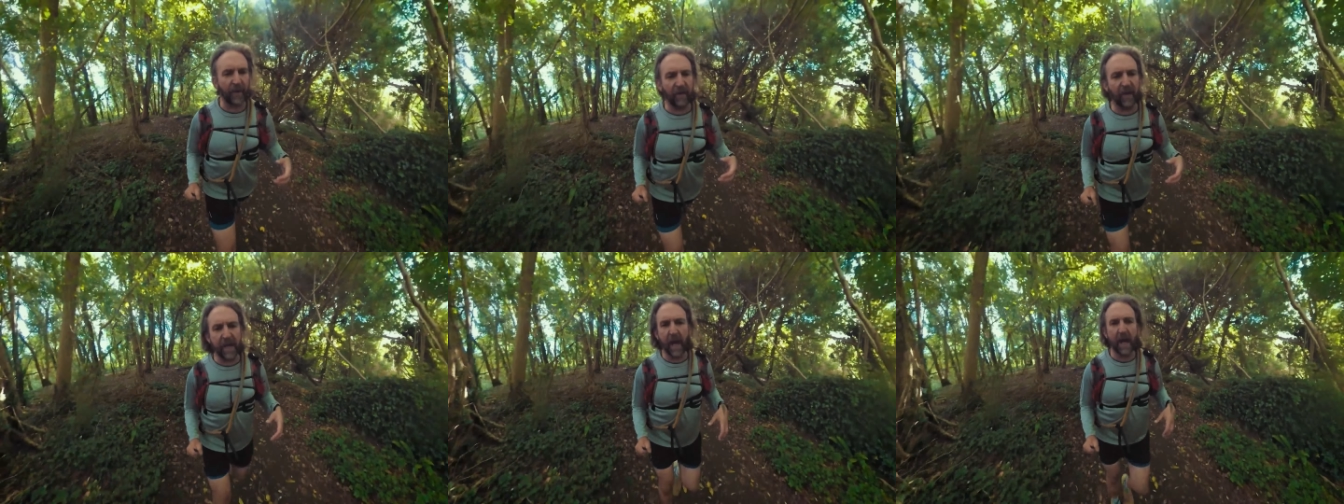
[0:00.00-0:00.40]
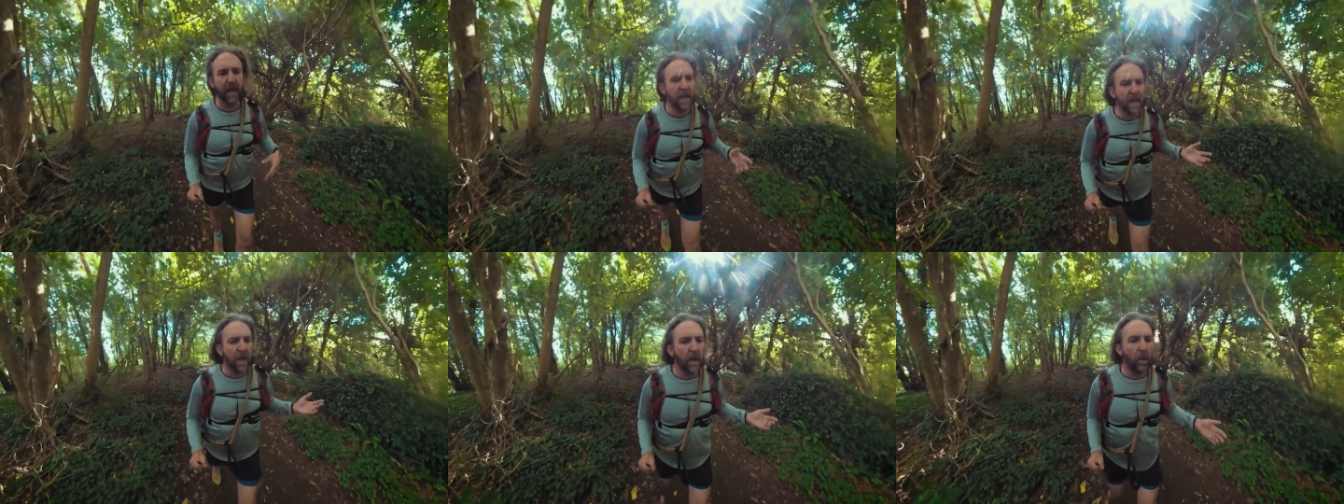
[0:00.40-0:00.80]
For every
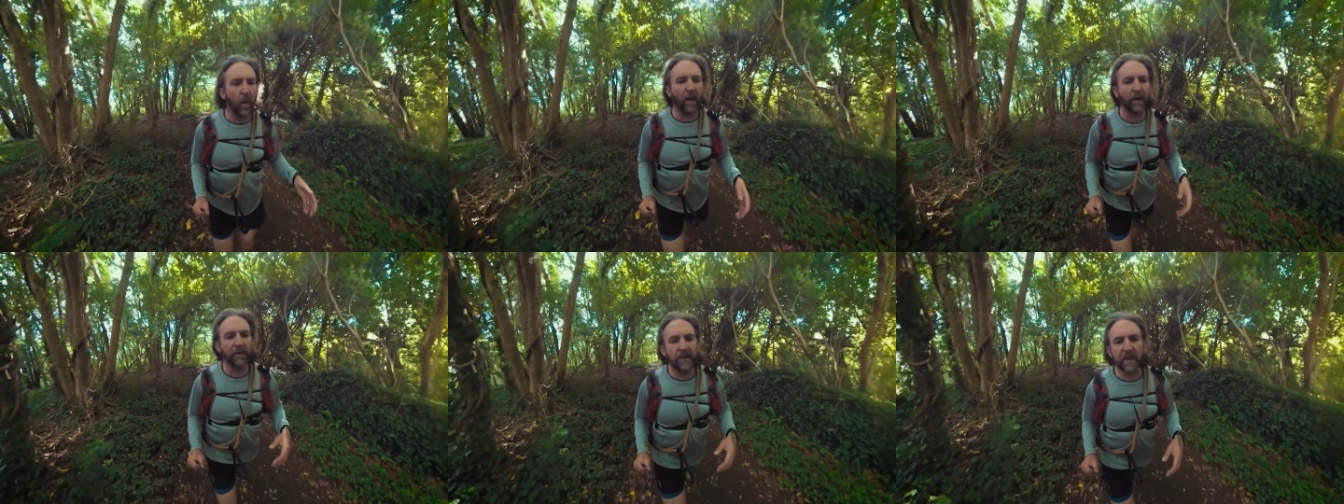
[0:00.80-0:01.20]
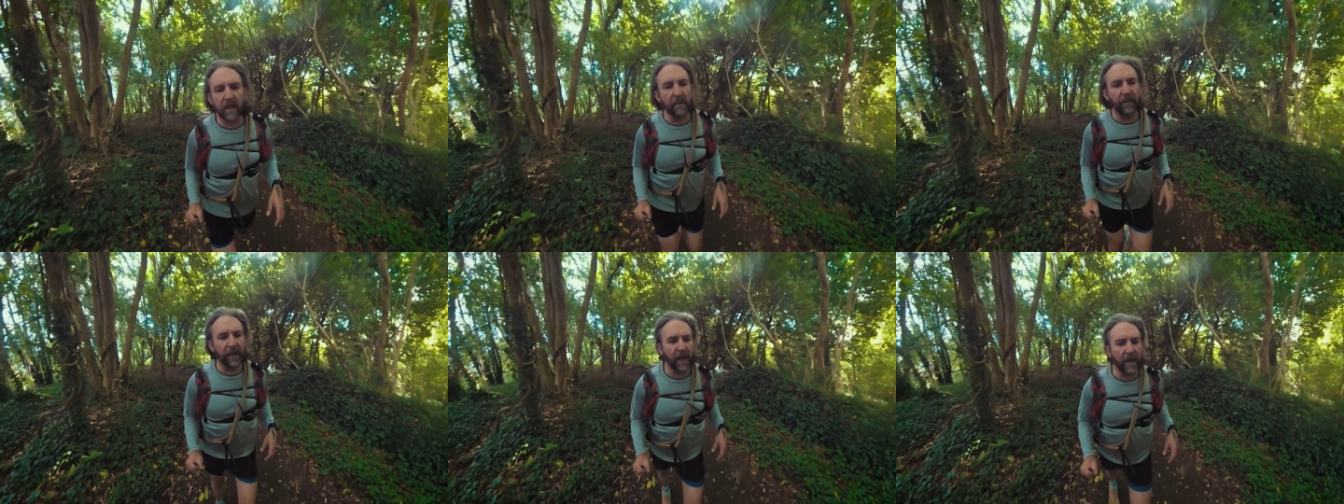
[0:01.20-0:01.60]
1,
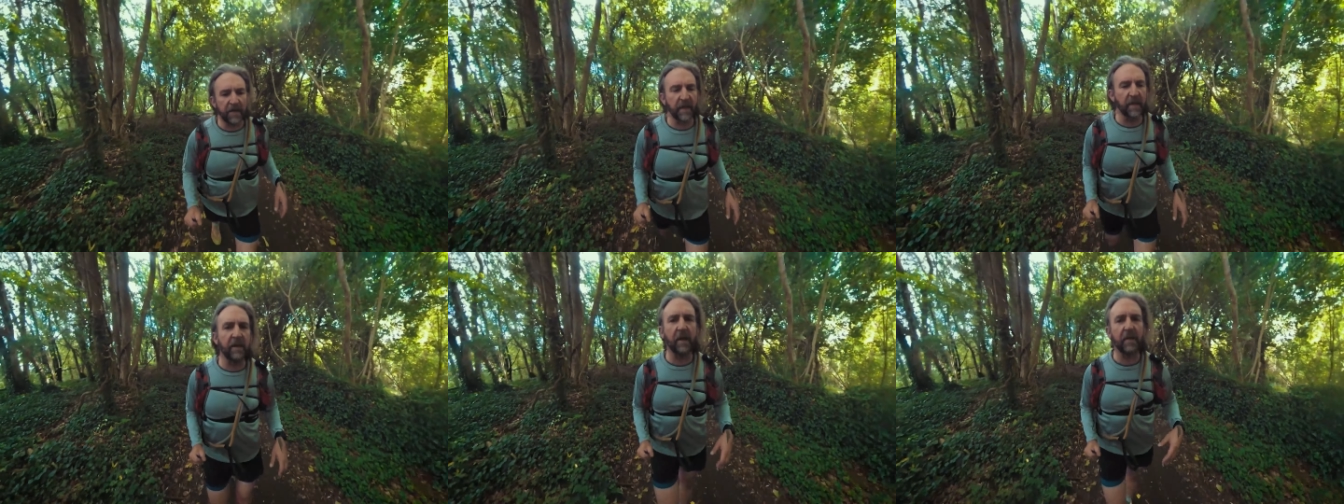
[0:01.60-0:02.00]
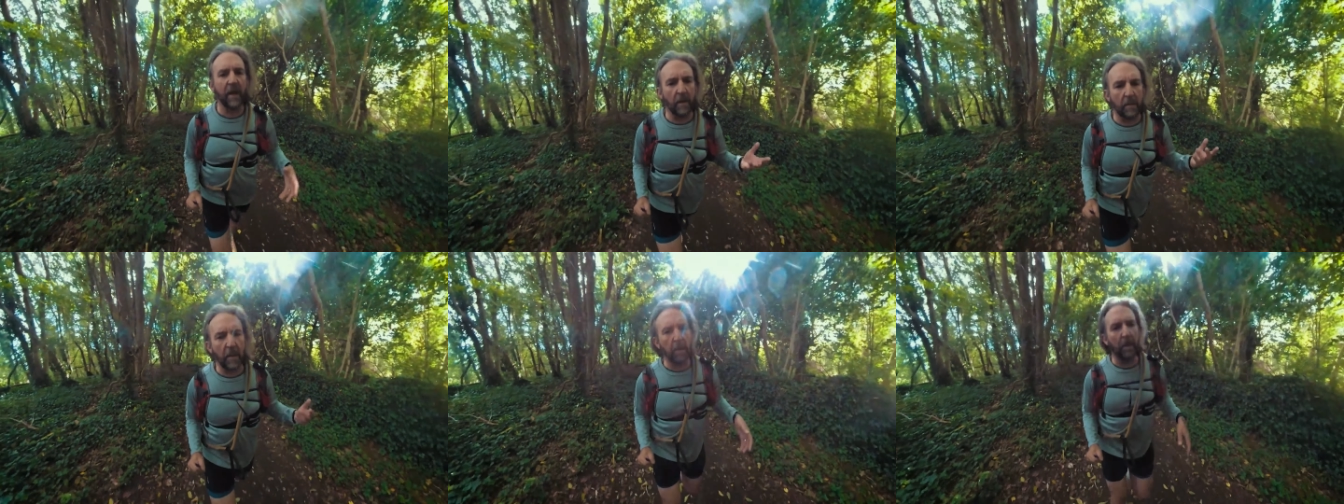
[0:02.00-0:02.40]
2 videos I do,
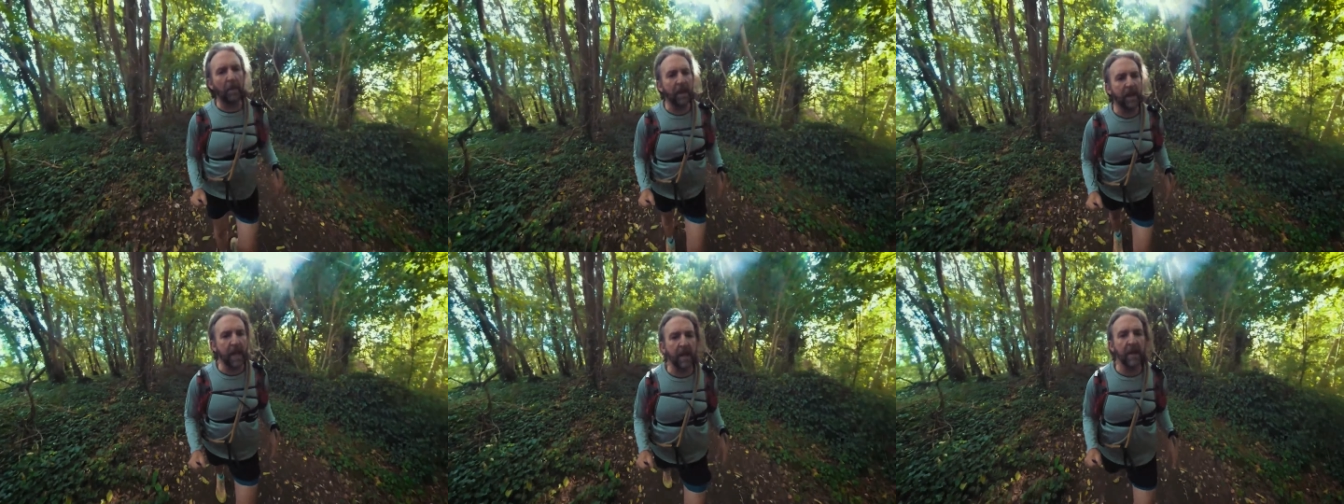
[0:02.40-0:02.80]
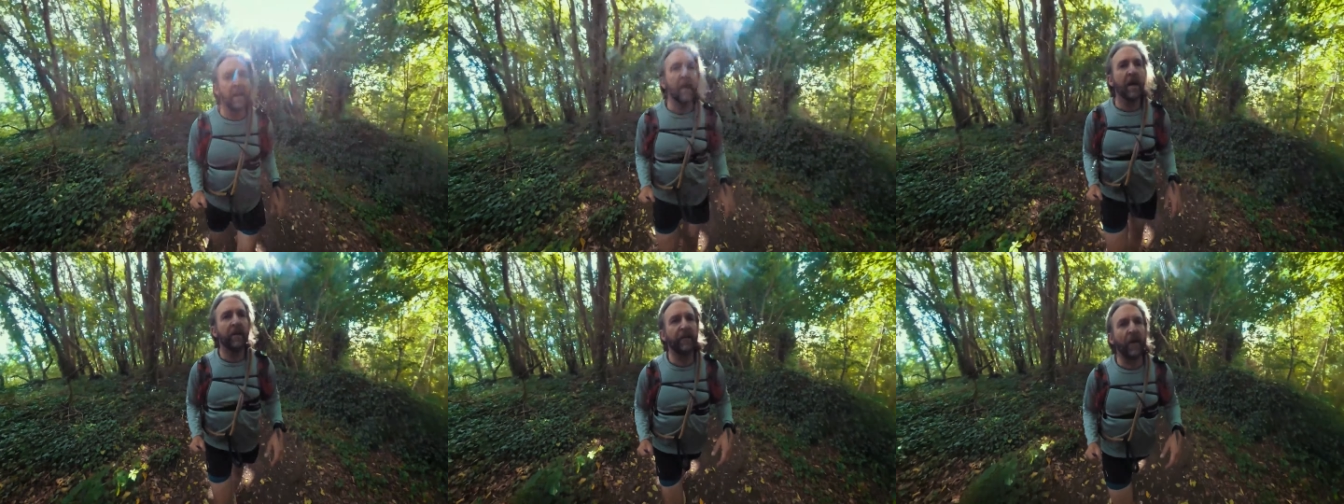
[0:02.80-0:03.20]
there are probably
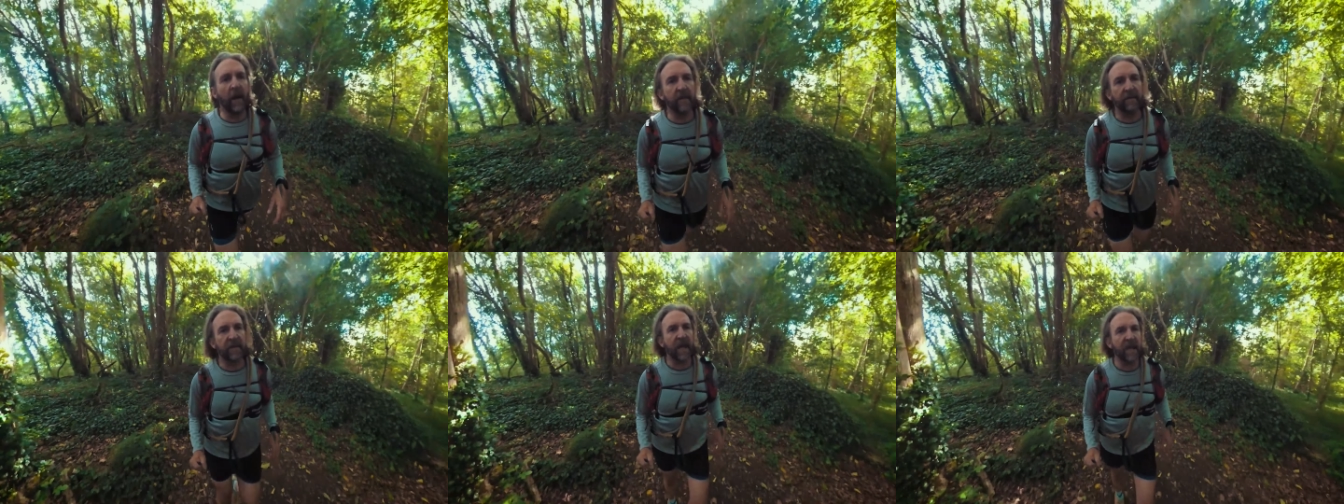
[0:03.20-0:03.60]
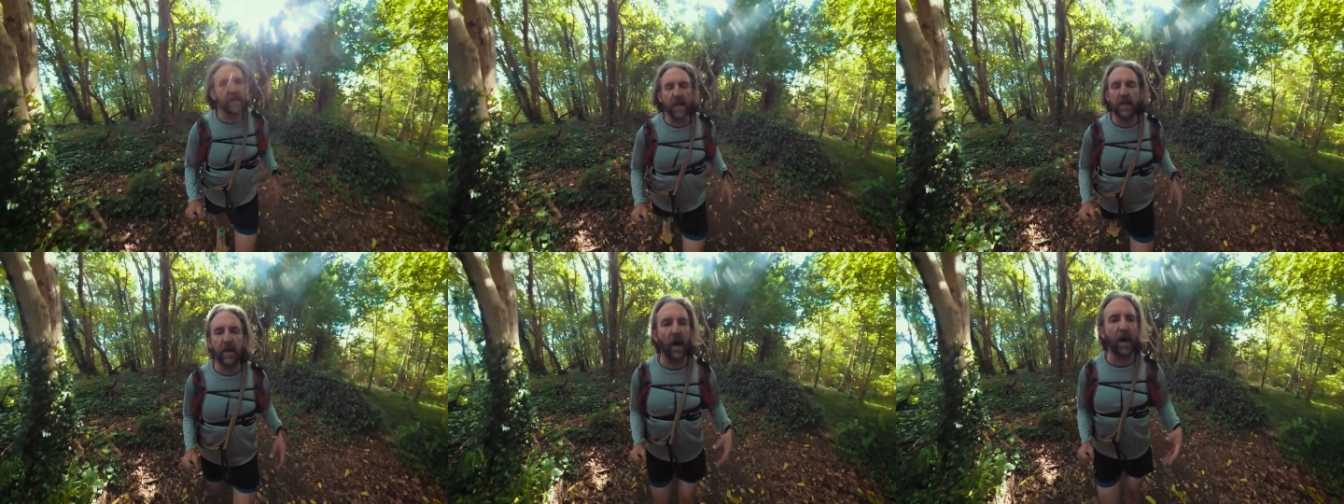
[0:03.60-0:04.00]
5,
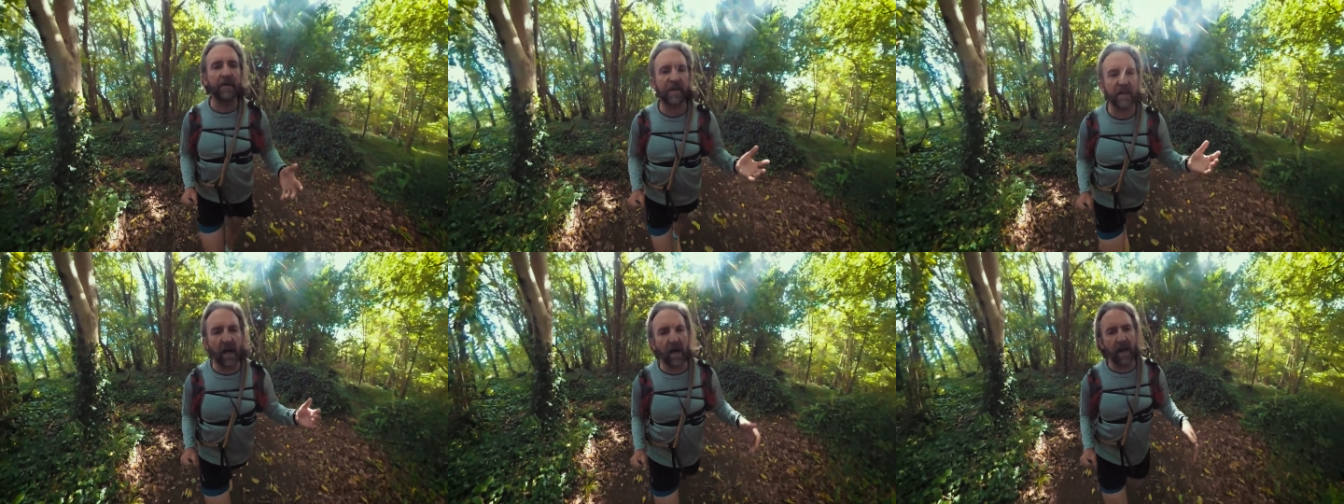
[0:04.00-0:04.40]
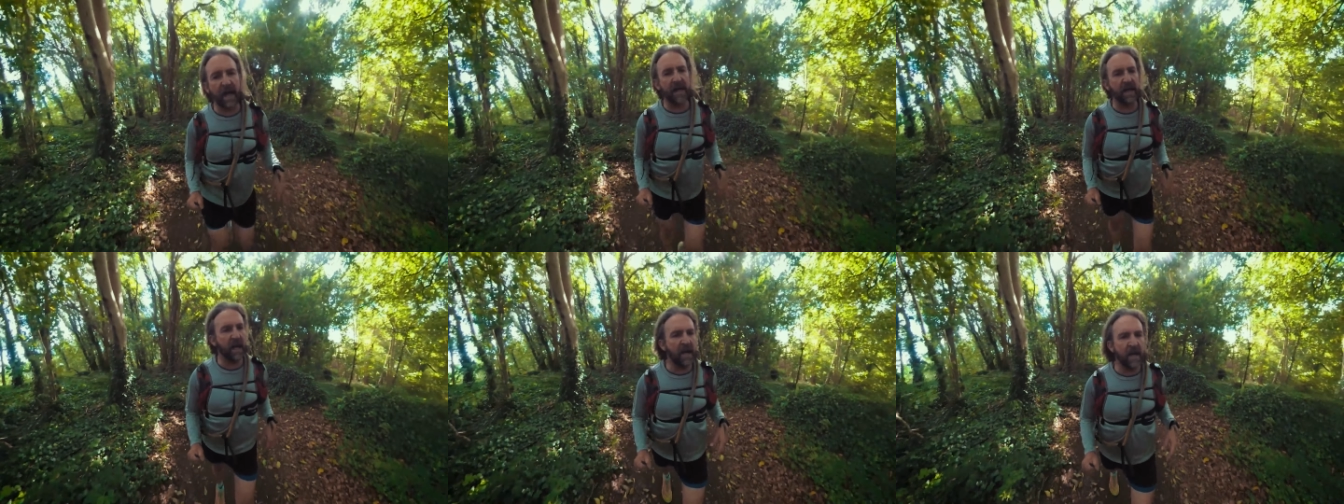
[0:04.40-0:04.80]
10 that I've
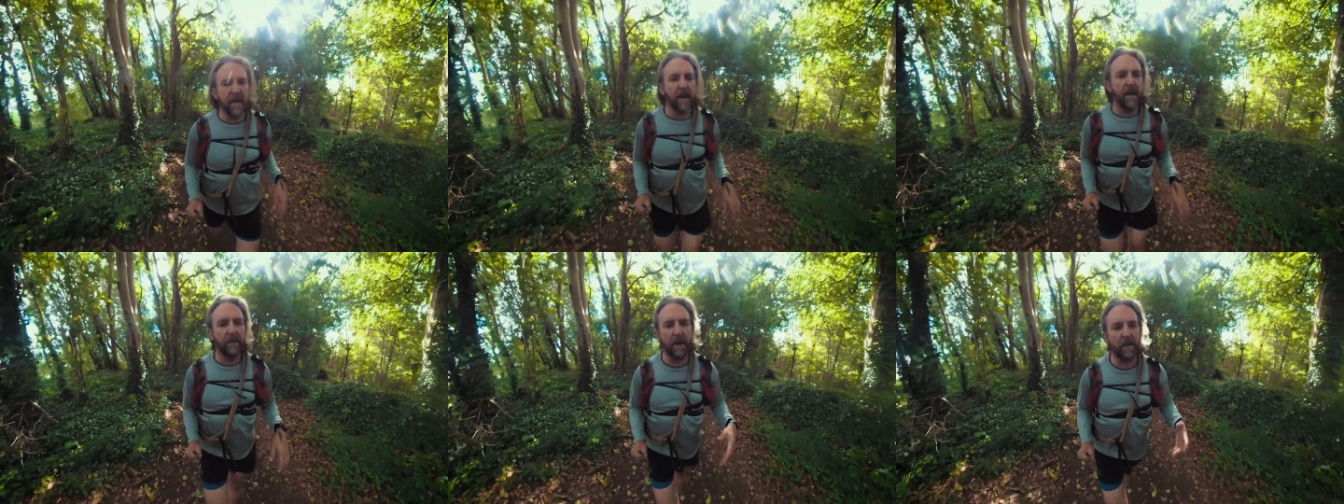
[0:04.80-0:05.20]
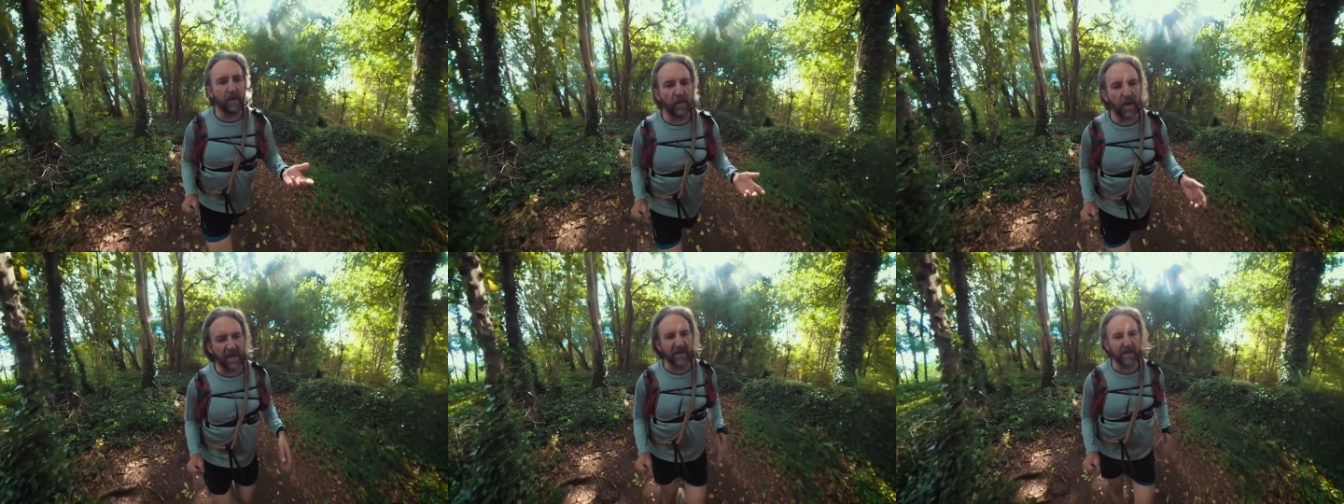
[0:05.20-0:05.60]
started,
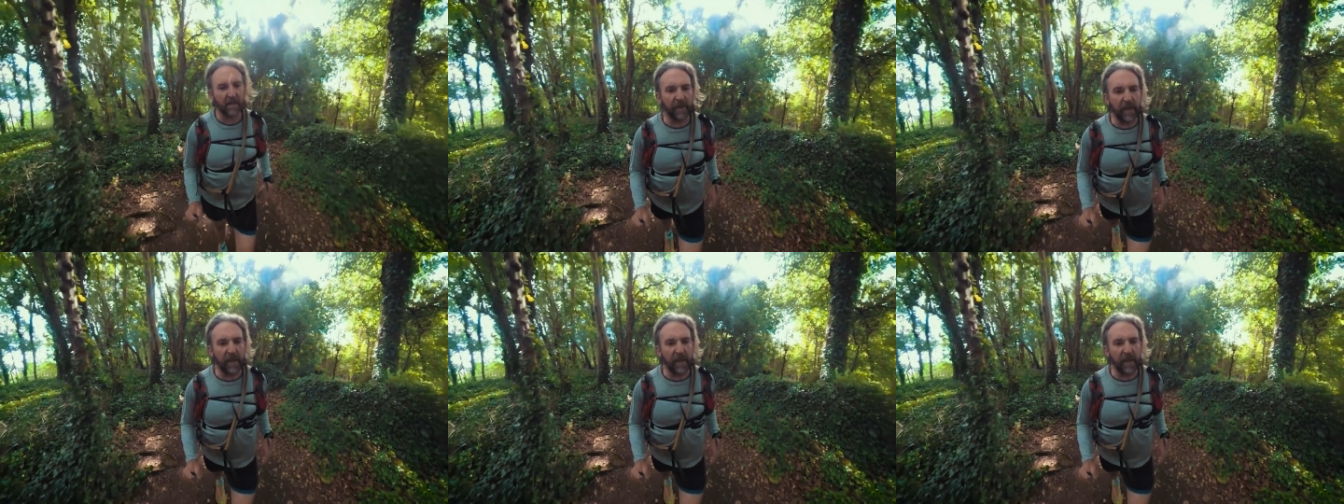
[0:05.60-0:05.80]
maybe written